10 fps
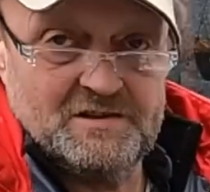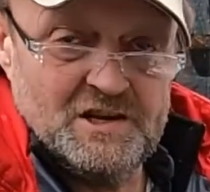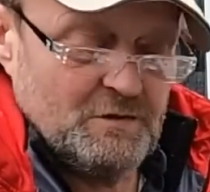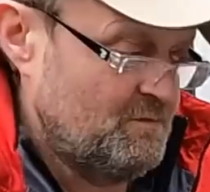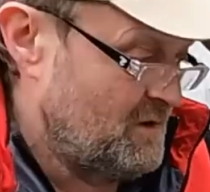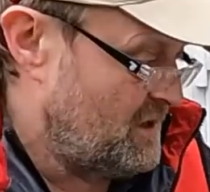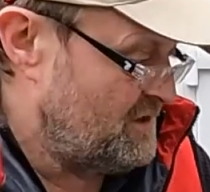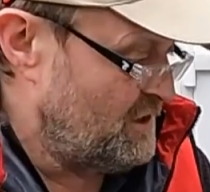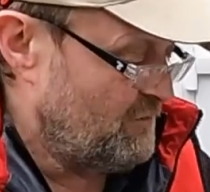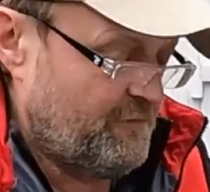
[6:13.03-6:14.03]
new
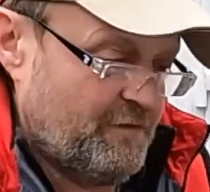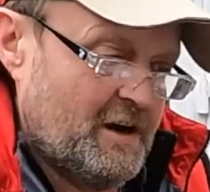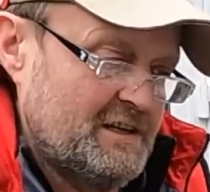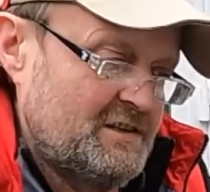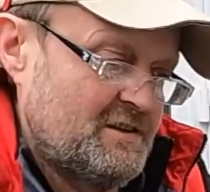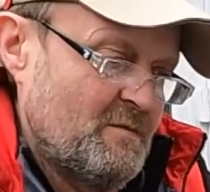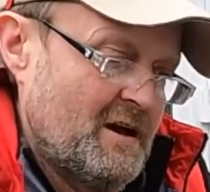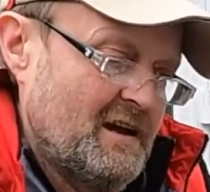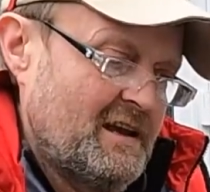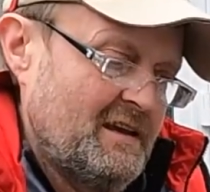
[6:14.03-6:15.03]
variety to the
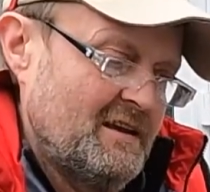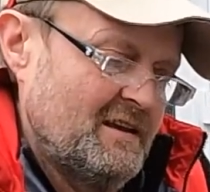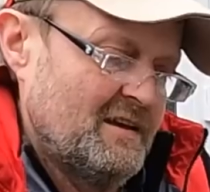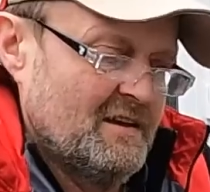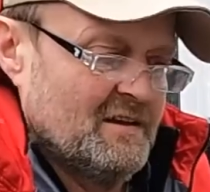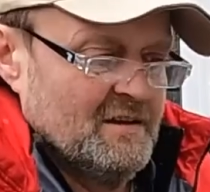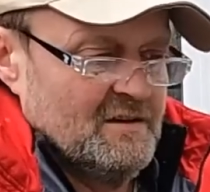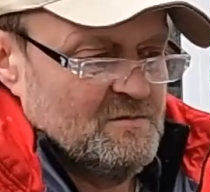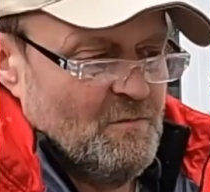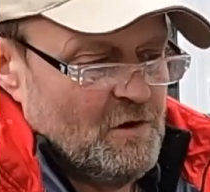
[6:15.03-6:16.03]
market.
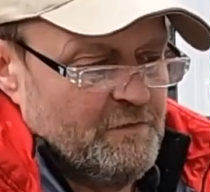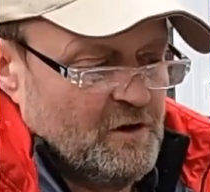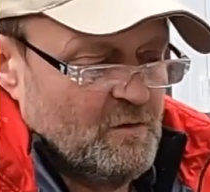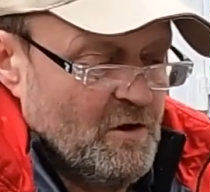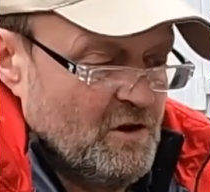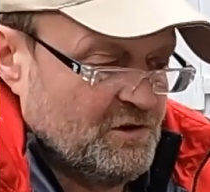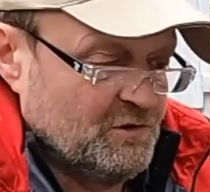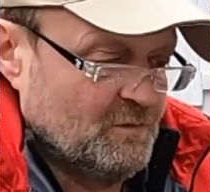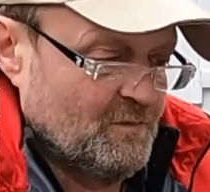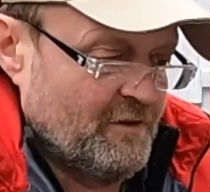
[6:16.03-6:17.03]
It's more of a
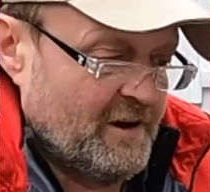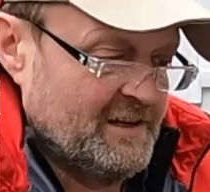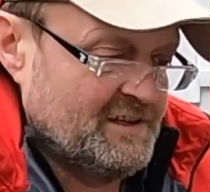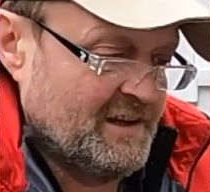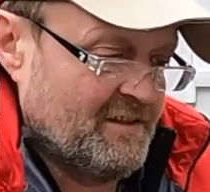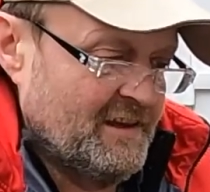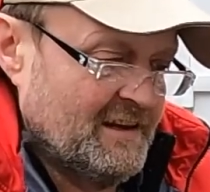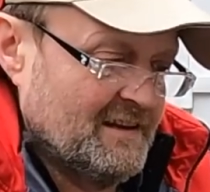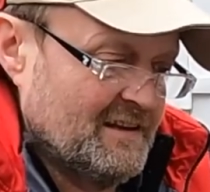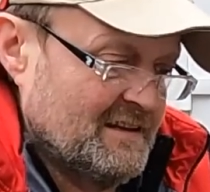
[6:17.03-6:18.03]
commercial variety, I think,
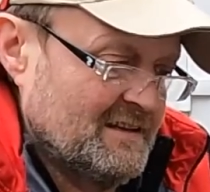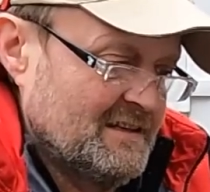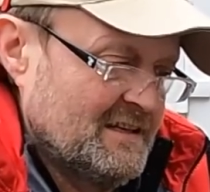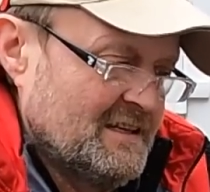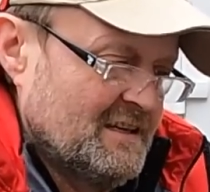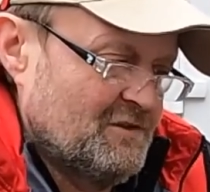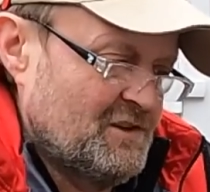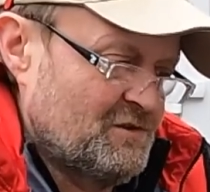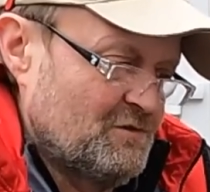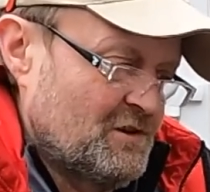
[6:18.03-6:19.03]
because
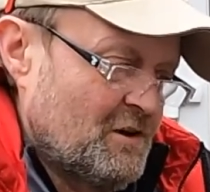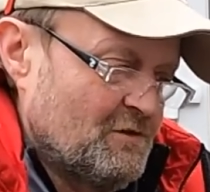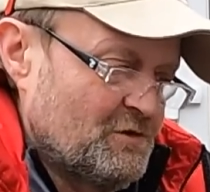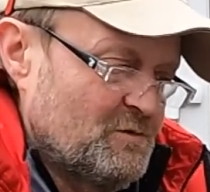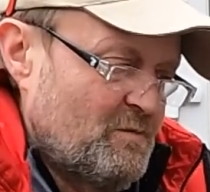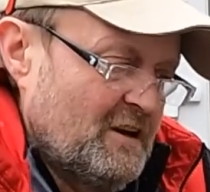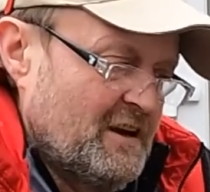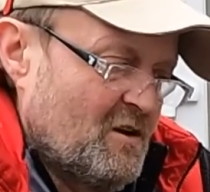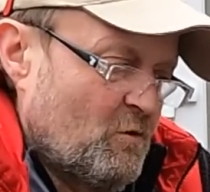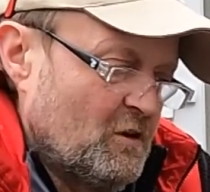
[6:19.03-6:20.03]
it's got such
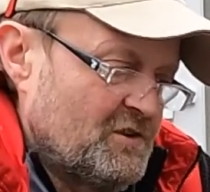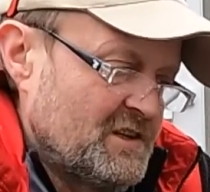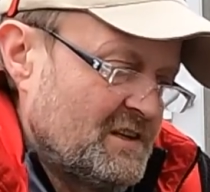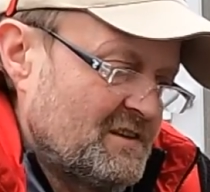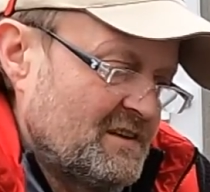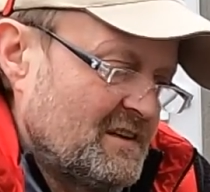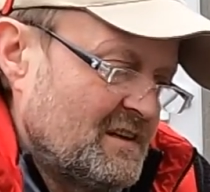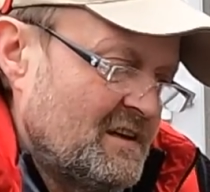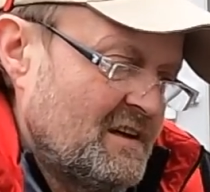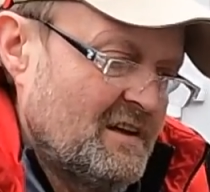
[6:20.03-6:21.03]
brilliant qualities.
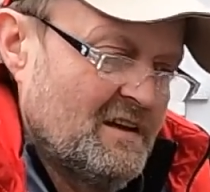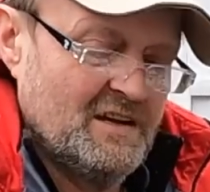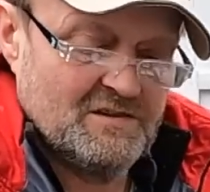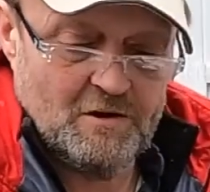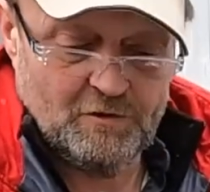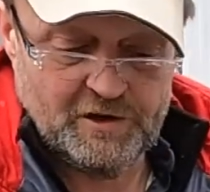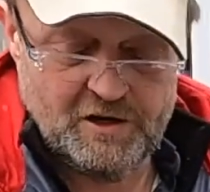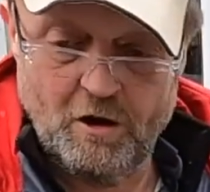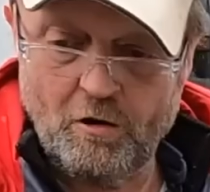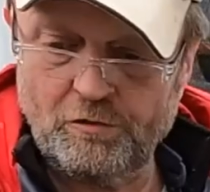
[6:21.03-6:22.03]
It's called a
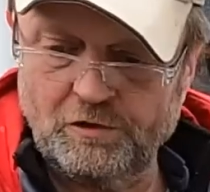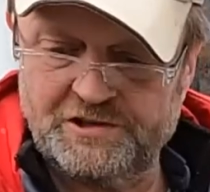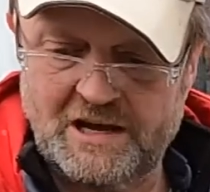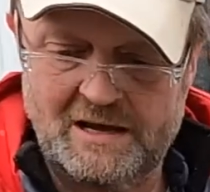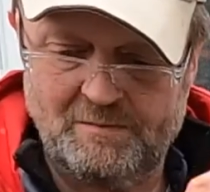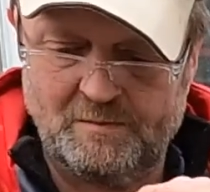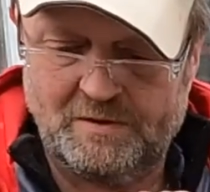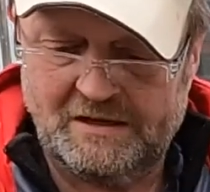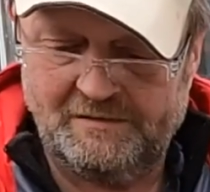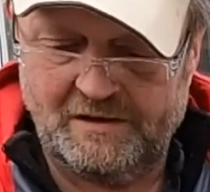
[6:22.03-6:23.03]
coral type,
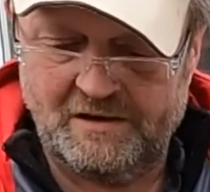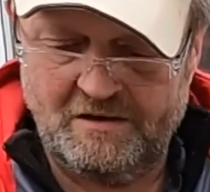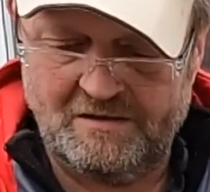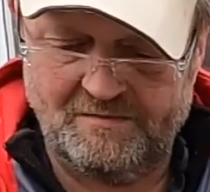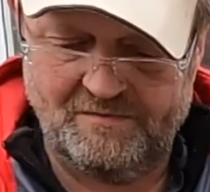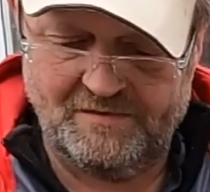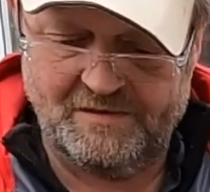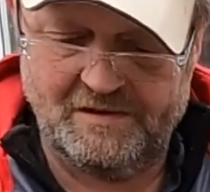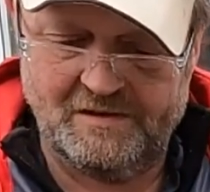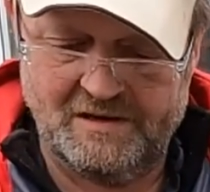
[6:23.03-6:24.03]
believe it or not,
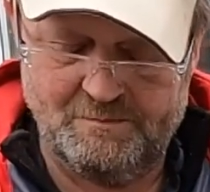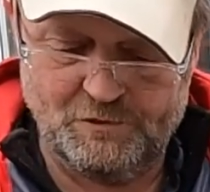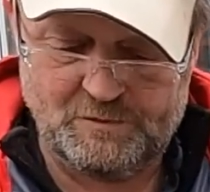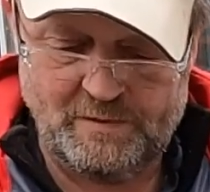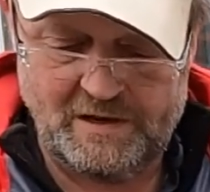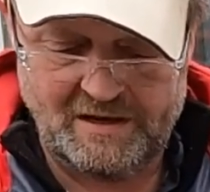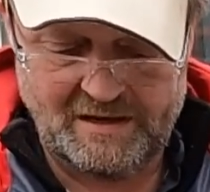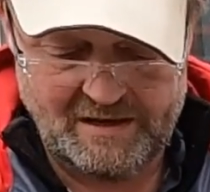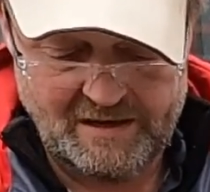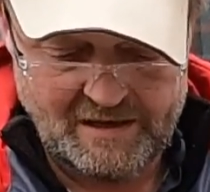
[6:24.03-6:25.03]
and it must be.
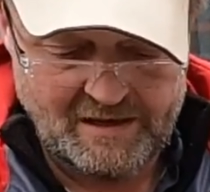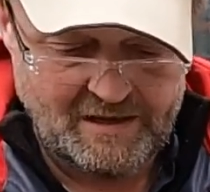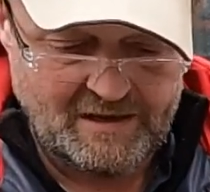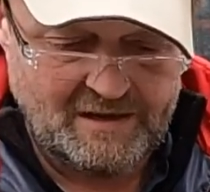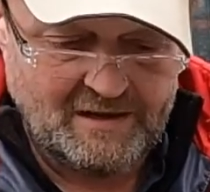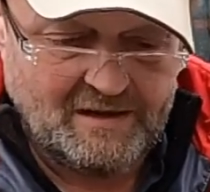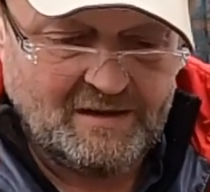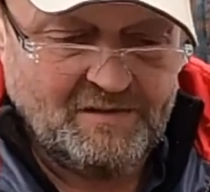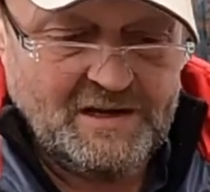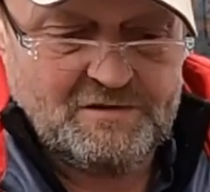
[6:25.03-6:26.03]

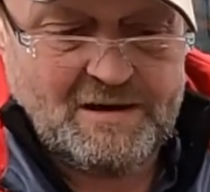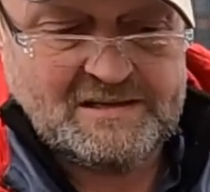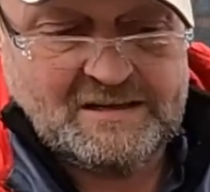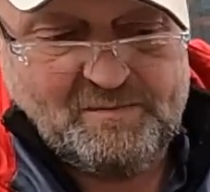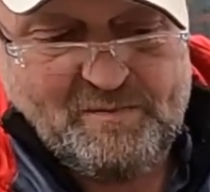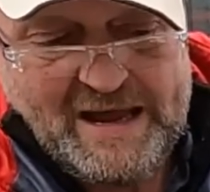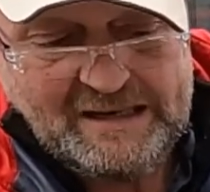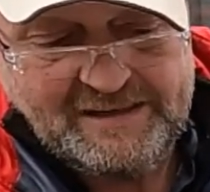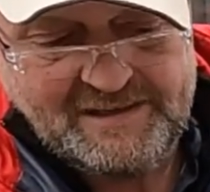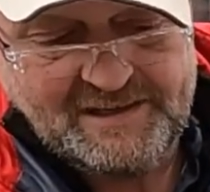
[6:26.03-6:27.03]
These are actually
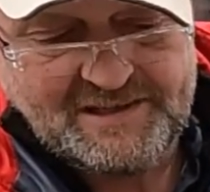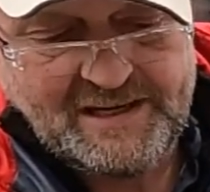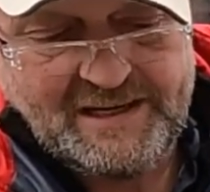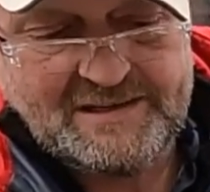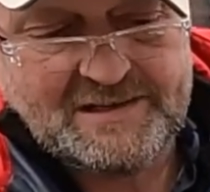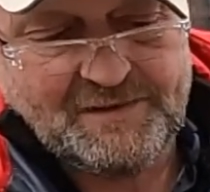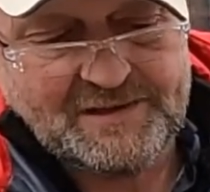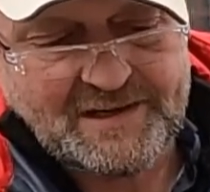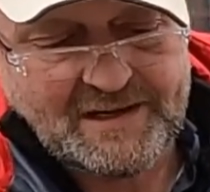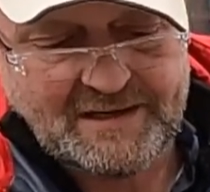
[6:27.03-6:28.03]
pelleted seeds, if you
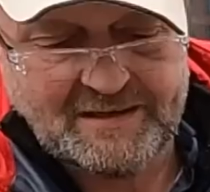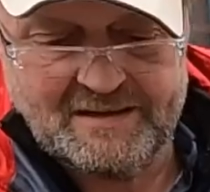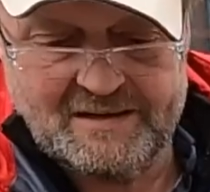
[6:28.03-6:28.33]
say.